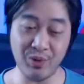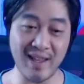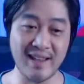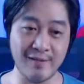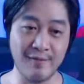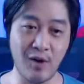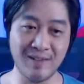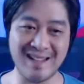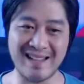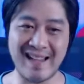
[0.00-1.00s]
get
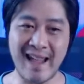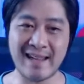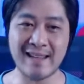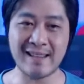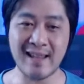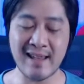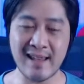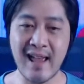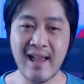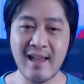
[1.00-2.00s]
involved in
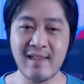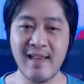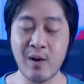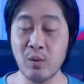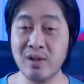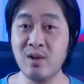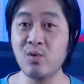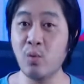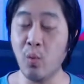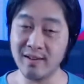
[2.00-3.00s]
anything that
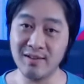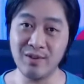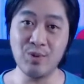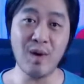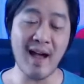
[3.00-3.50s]
we want to do.